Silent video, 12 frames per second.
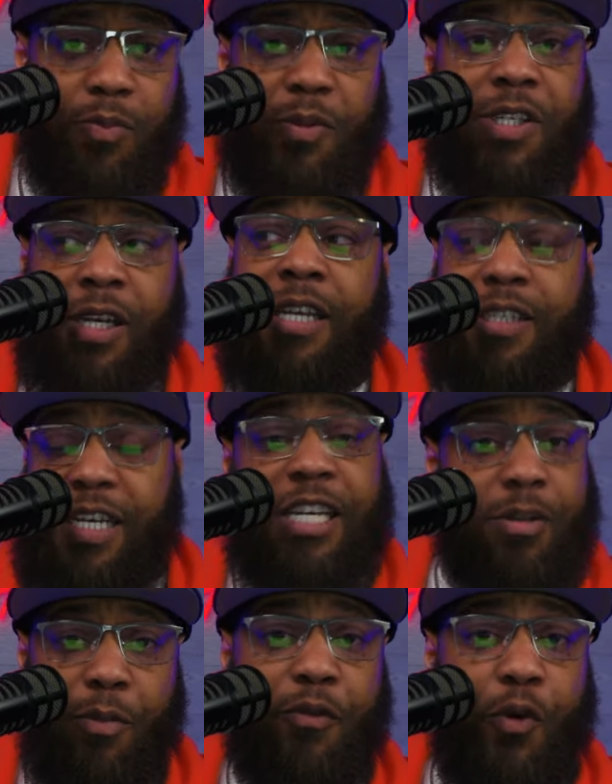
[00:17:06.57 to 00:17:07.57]

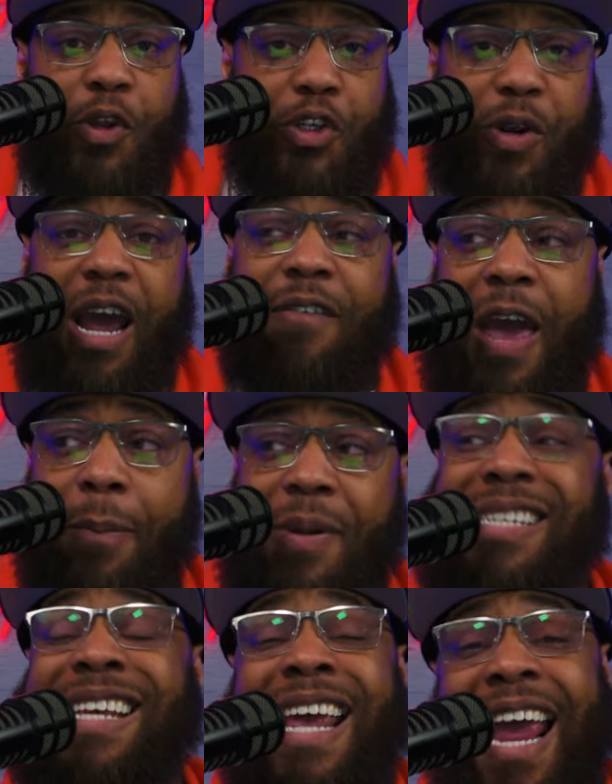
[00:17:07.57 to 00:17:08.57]
season before the draft
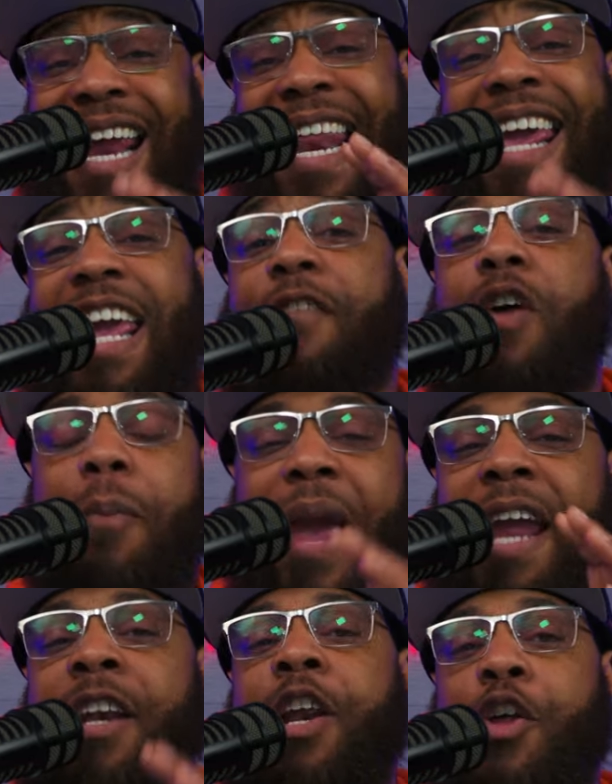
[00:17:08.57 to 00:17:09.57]
happens and they give up
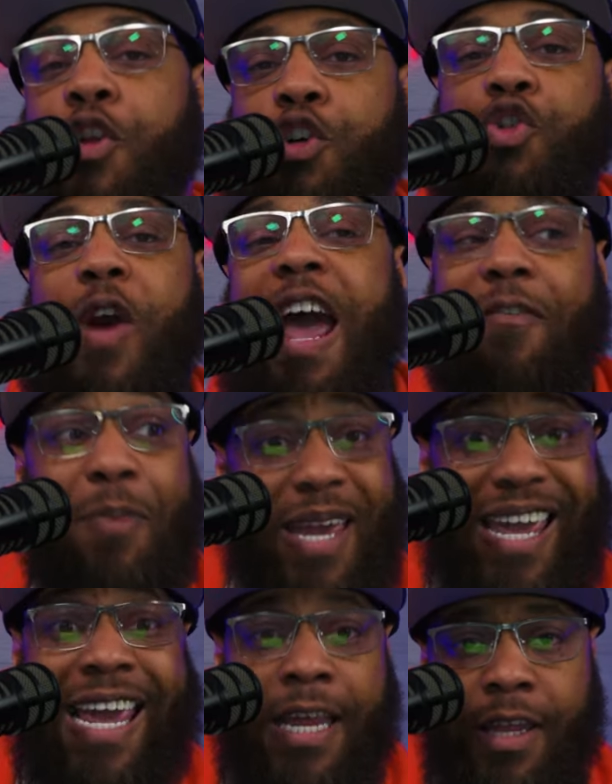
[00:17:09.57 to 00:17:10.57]
another draft
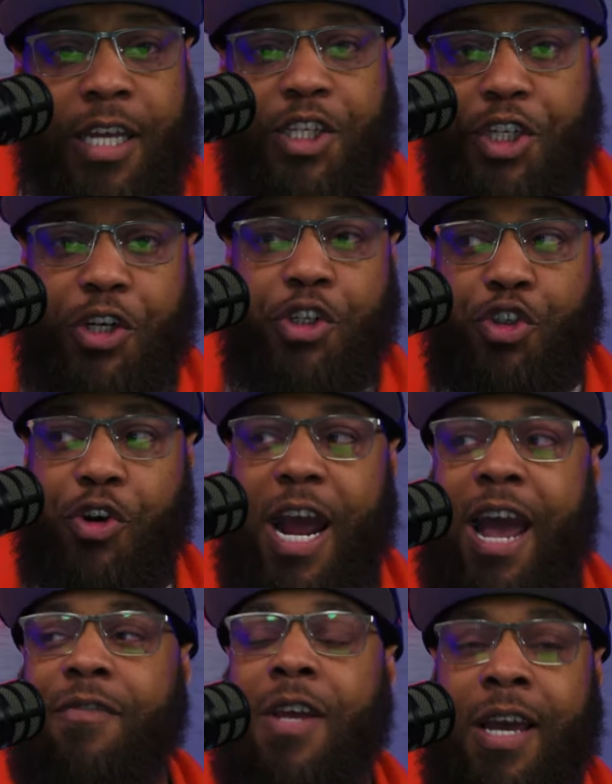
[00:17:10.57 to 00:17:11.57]
pick in this year's
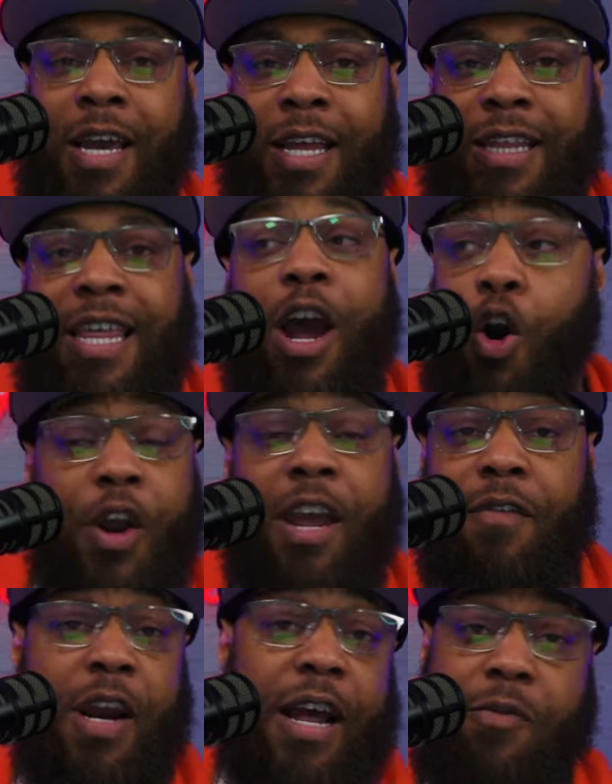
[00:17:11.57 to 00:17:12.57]
draft, or
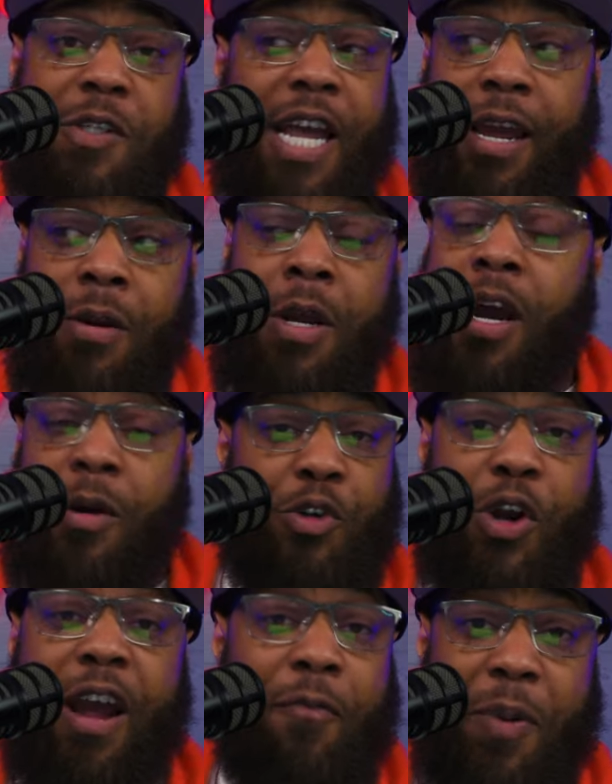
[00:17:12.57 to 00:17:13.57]
even I'd say a
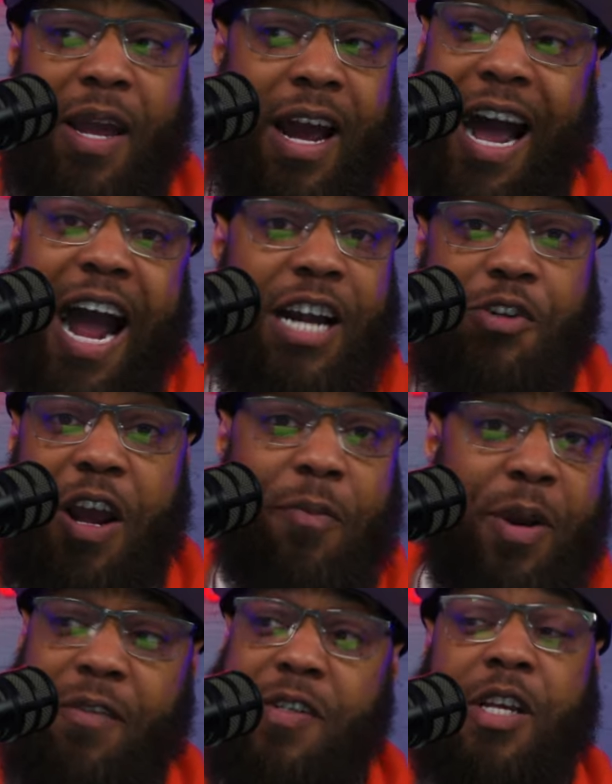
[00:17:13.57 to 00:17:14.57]
high draft
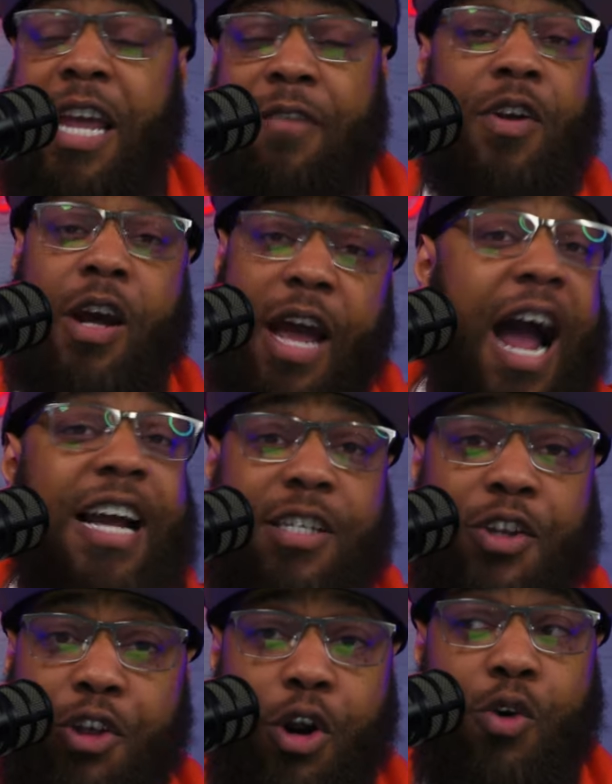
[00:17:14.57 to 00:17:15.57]
pick, if it's even as high as
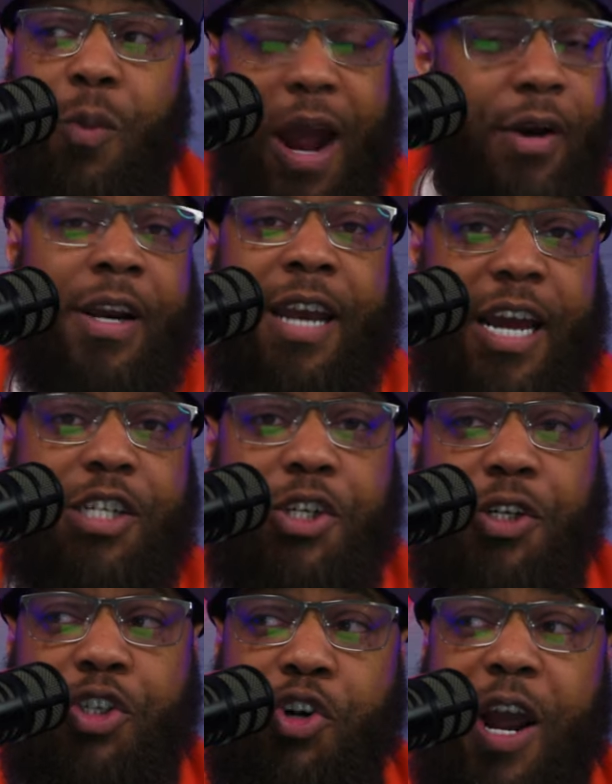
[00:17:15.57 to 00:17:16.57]
a third round in next
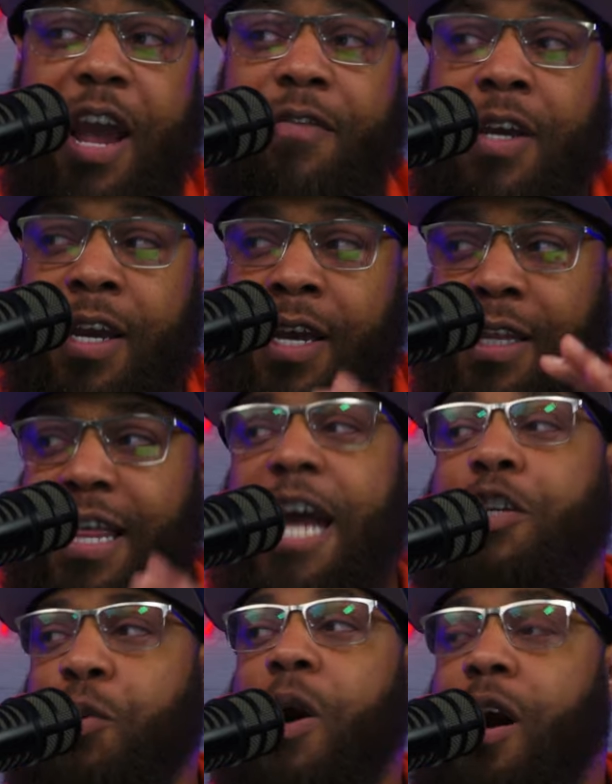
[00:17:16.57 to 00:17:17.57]
year's draft,
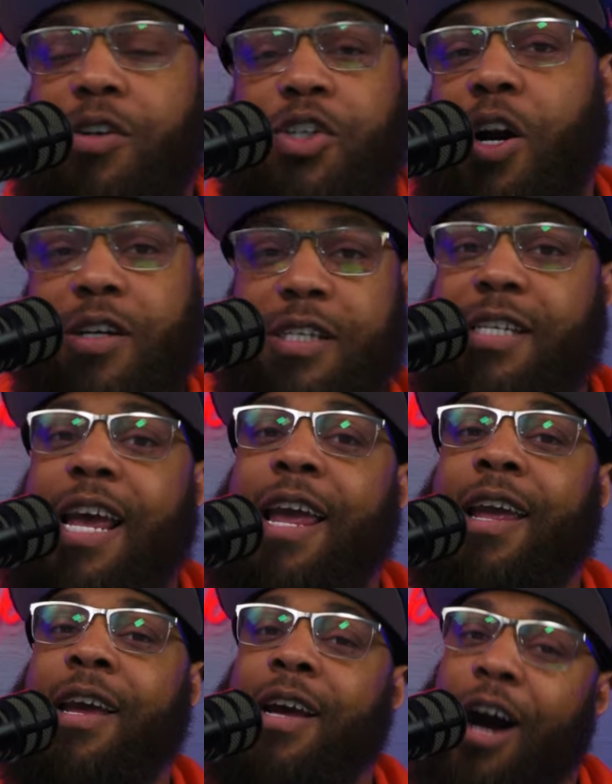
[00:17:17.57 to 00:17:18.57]
that's where I'll start to
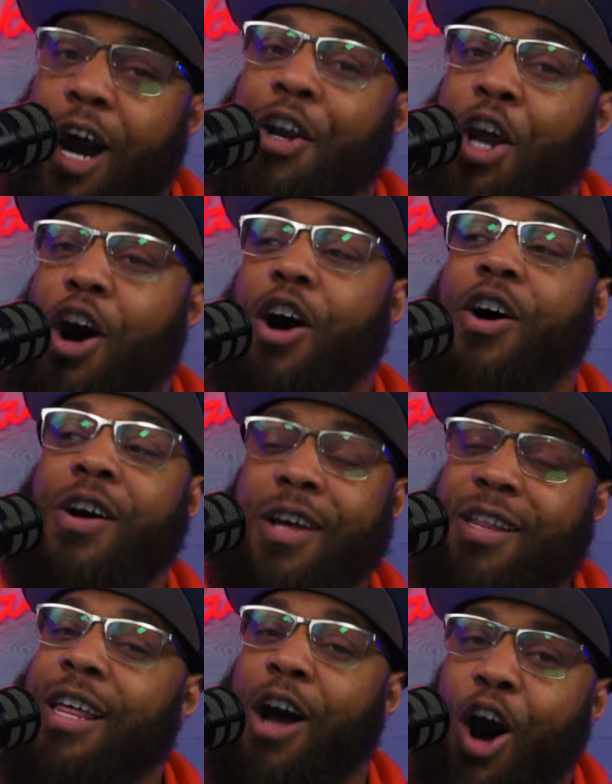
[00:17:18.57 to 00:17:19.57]
say, oh no,
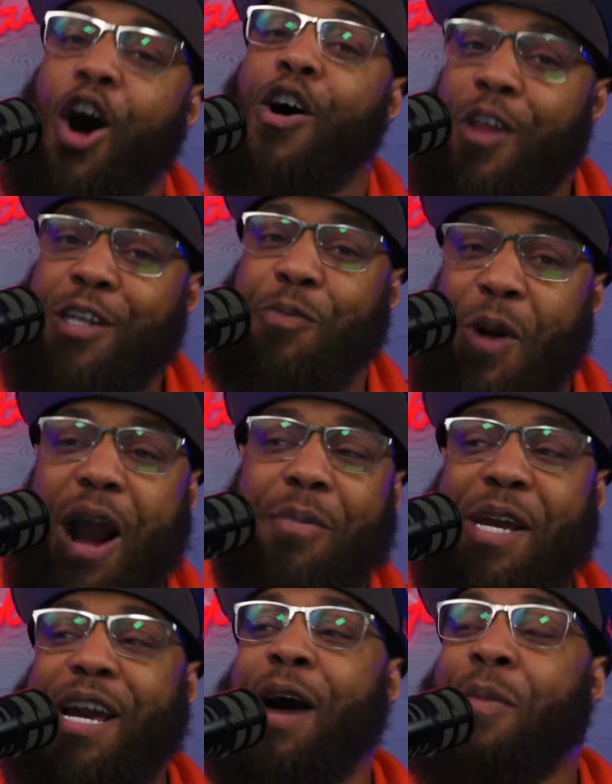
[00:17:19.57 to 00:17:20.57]
the haul is
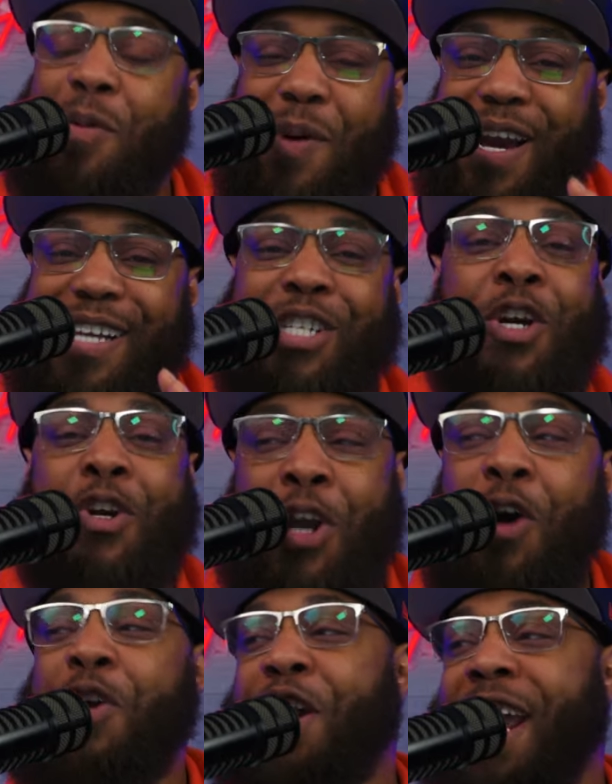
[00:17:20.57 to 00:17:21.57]
probably coming because you
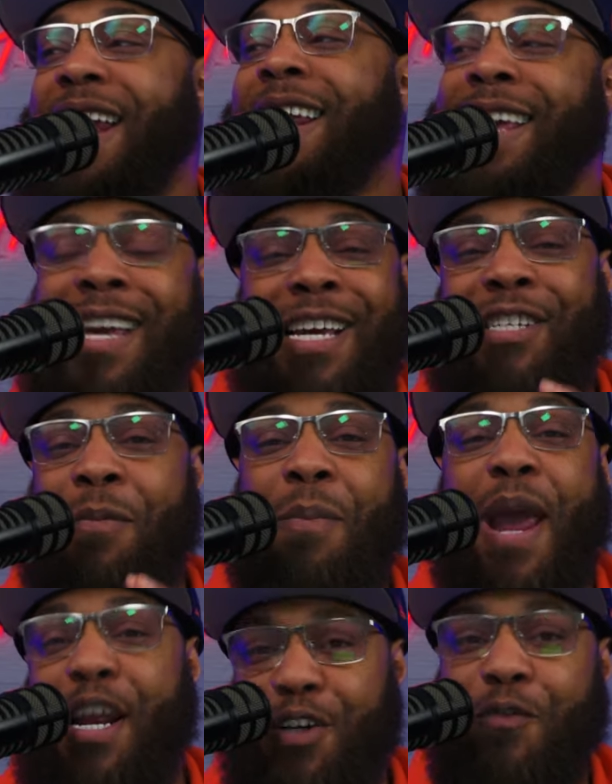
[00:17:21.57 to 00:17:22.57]
know you're getting some
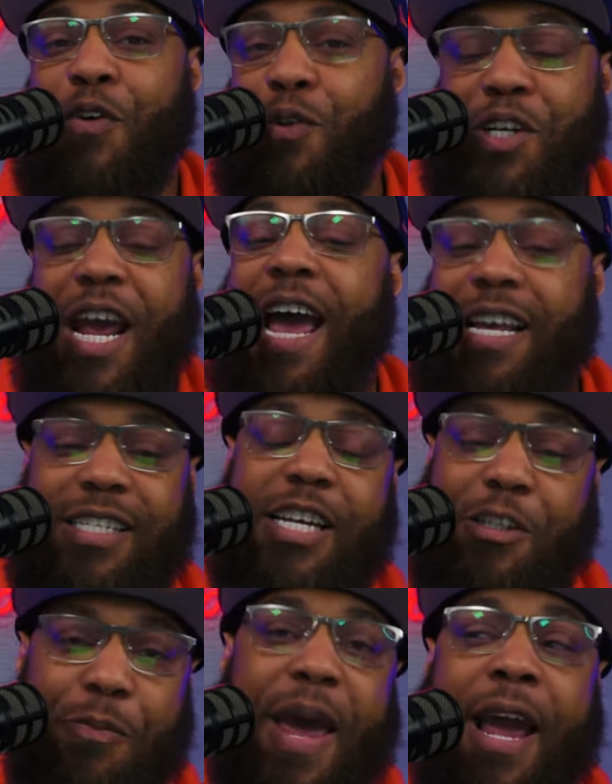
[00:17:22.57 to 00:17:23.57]
major future
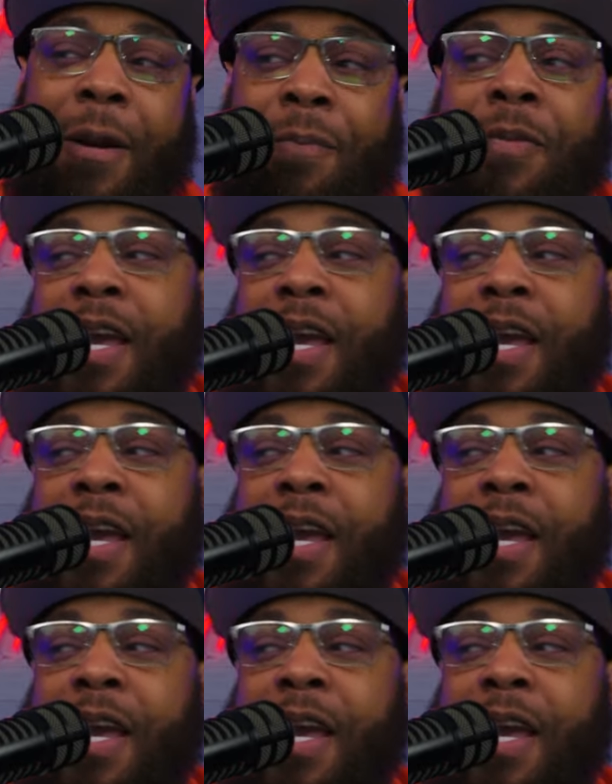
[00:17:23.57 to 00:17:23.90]
assets back.